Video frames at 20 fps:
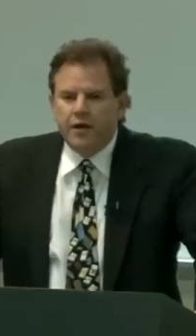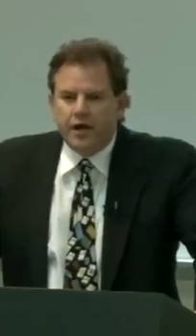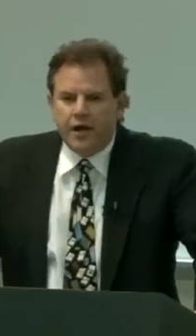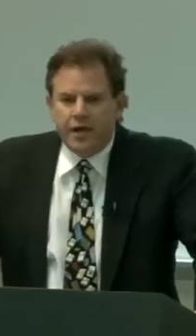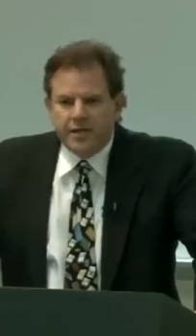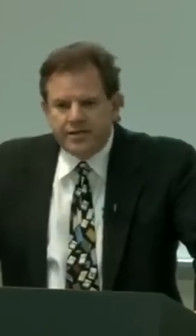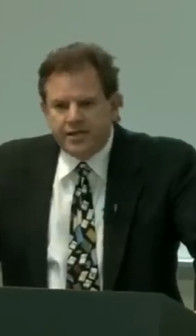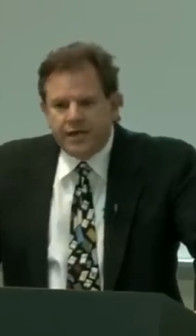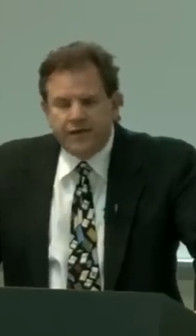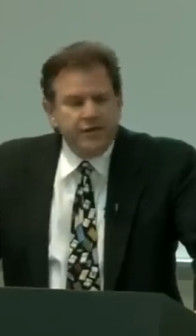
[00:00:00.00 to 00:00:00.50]

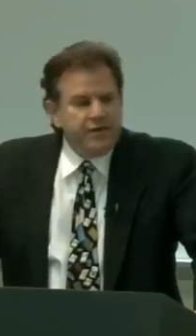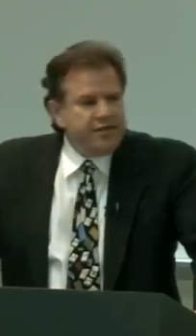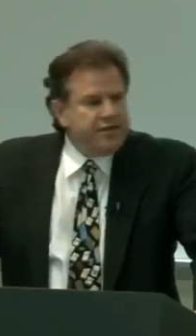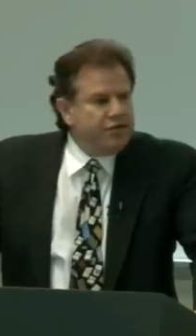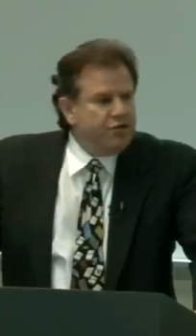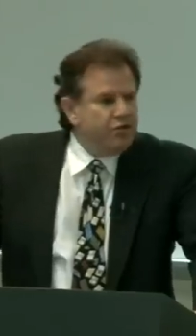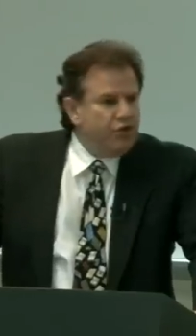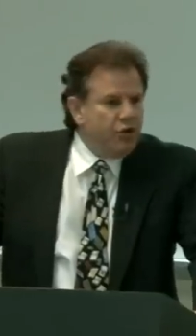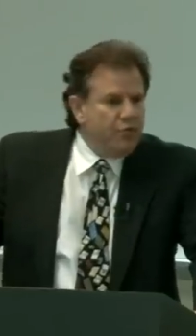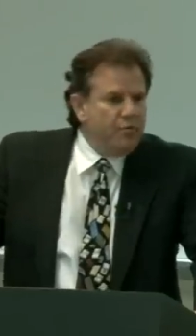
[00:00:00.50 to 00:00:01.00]
a
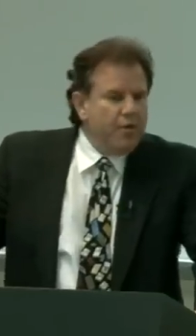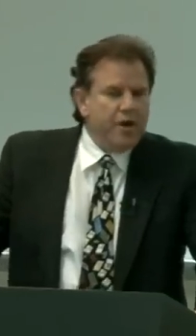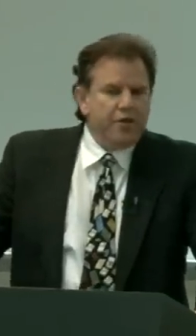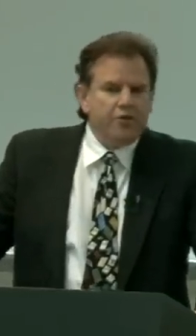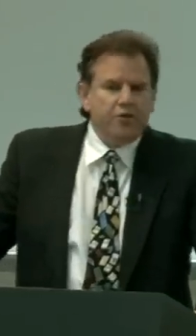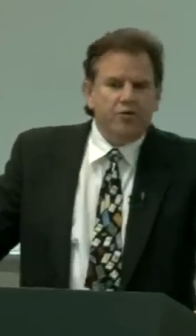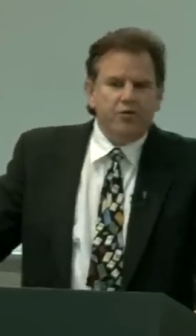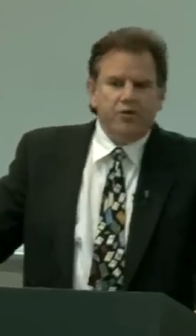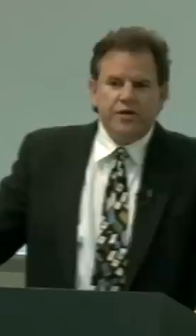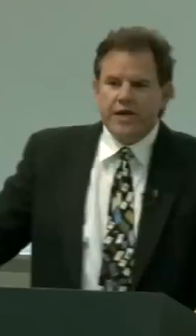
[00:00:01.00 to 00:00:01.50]
17 year old
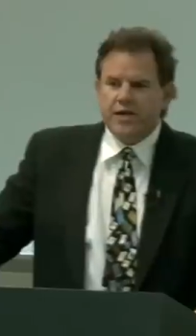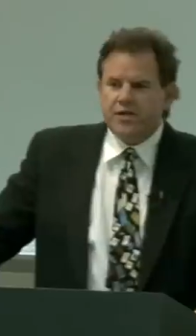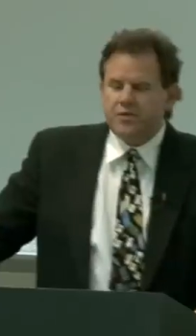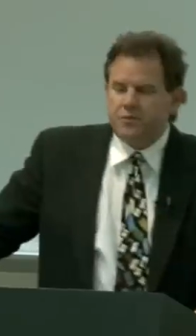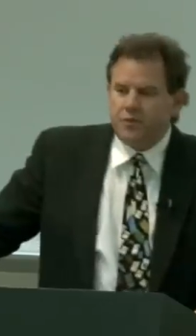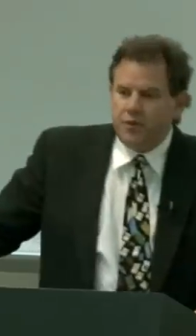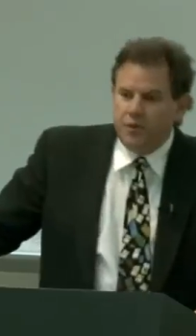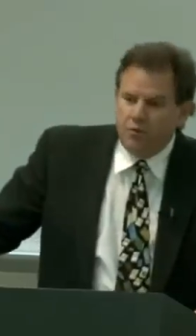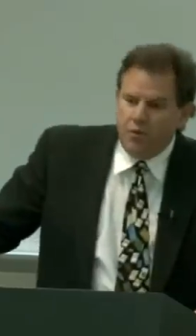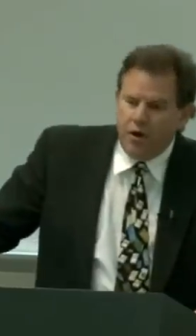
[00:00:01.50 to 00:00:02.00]
mother who
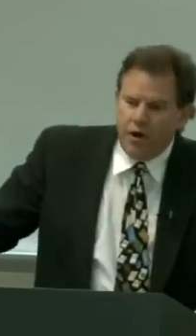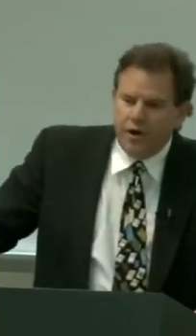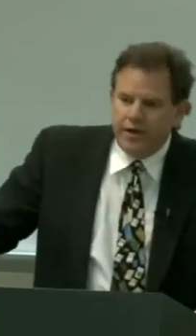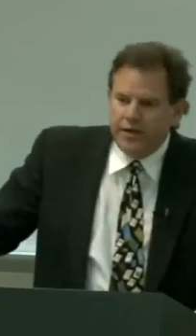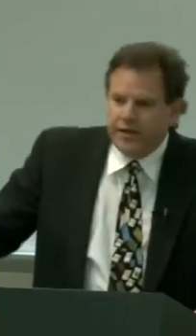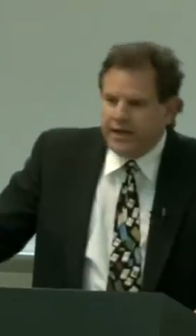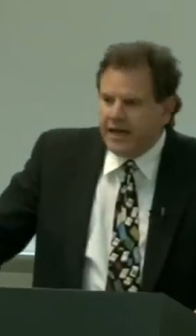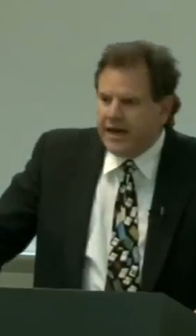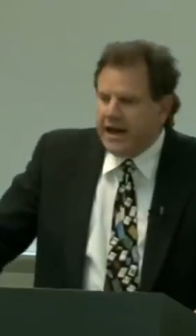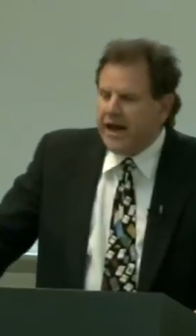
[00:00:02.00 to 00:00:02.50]
desperately wanted
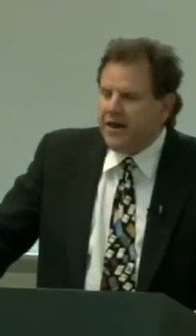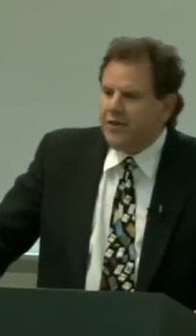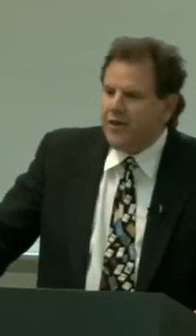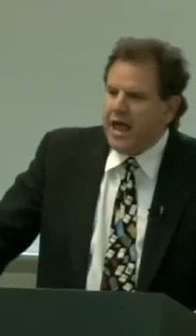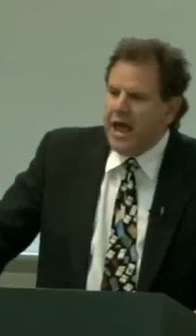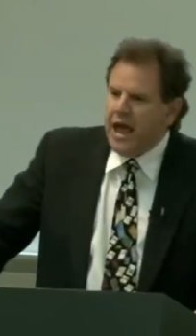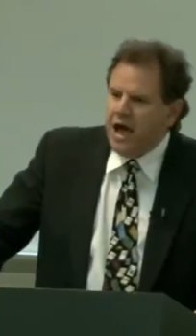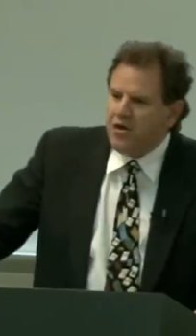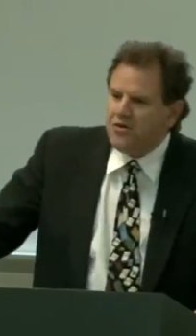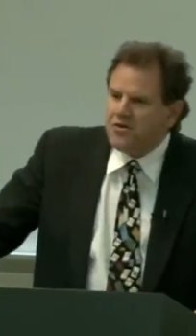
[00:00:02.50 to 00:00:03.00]
to get out of the
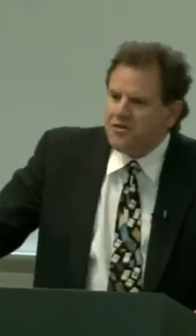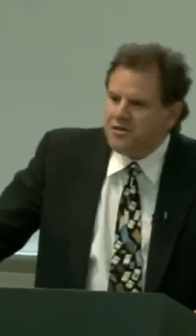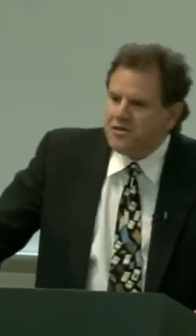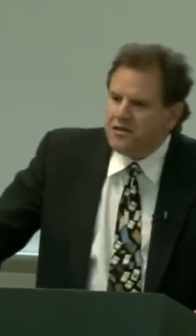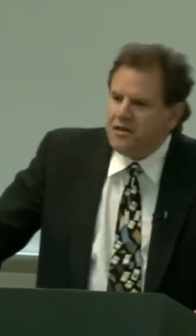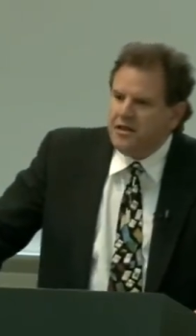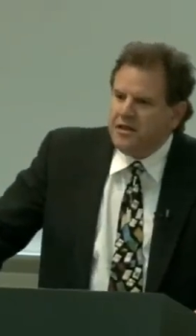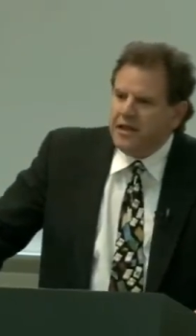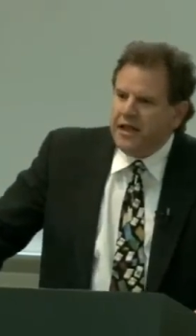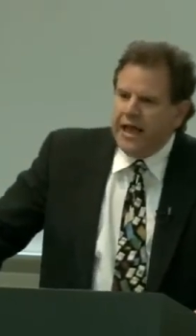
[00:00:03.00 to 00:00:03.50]
house
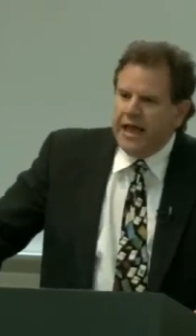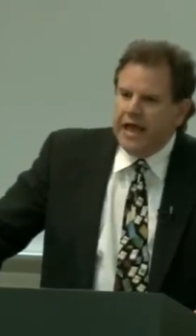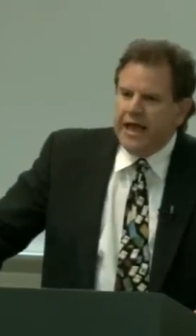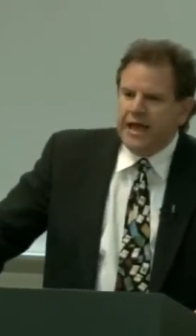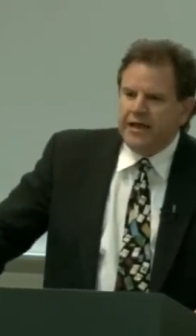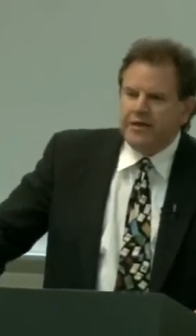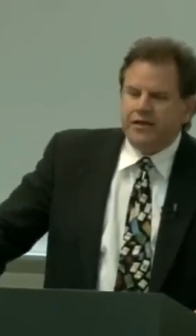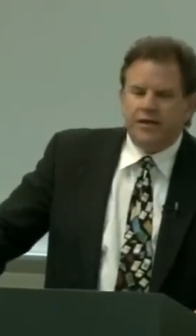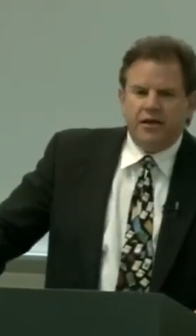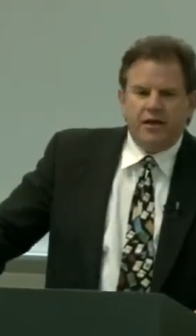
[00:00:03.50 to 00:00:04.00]

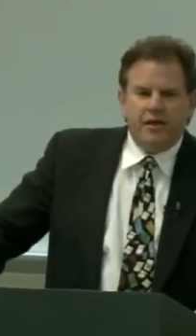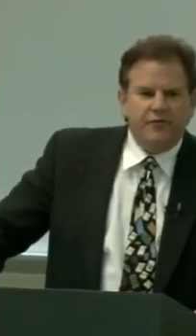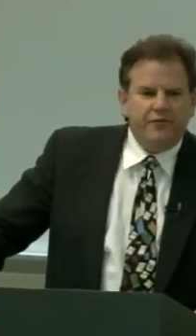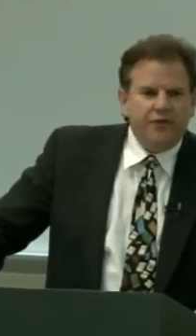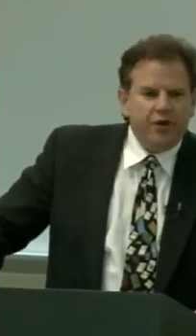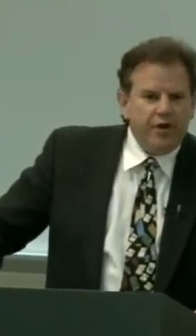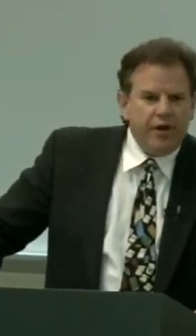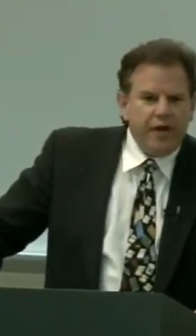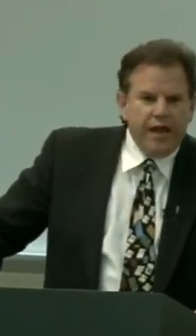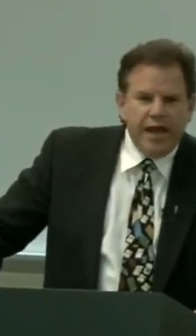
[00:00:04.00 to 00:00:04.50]
and a
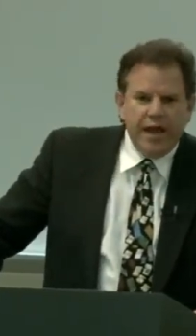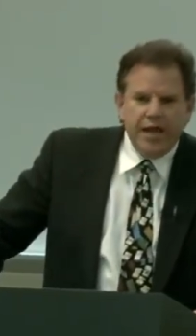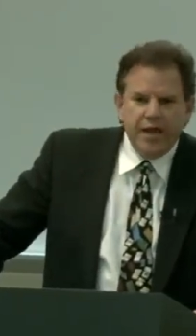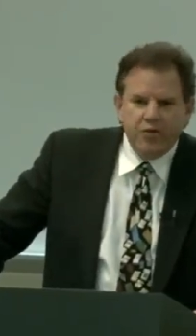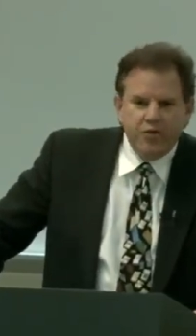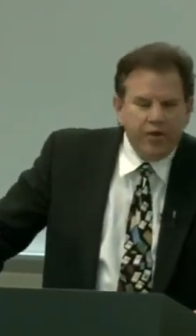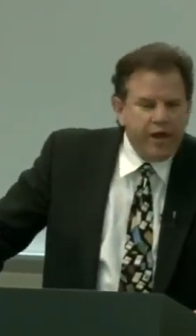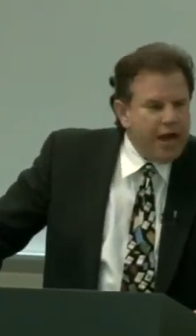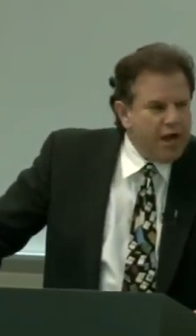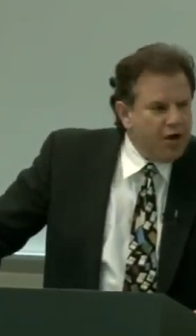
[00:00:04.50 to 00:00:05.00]
very
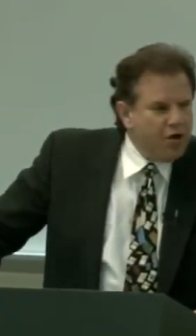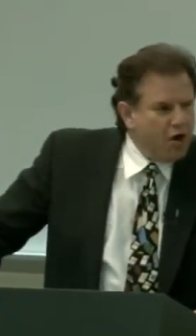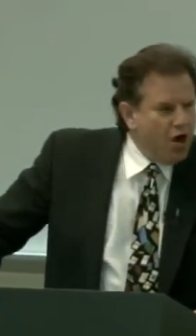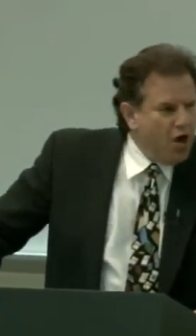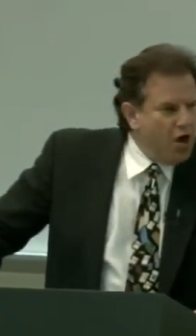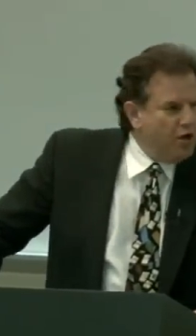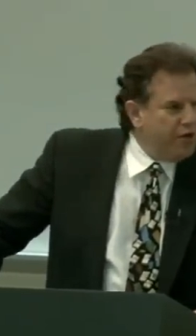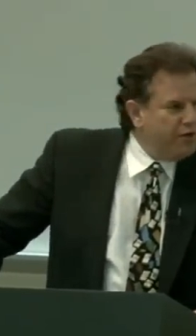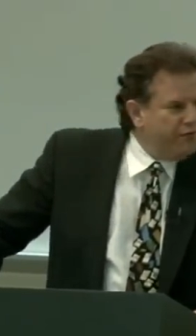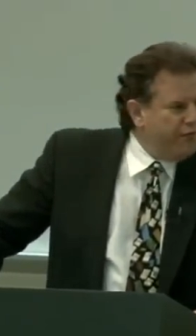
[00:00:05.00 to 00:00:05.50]
angry
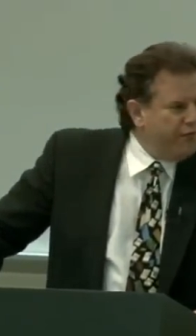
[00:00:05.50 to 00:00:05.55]
alcoholic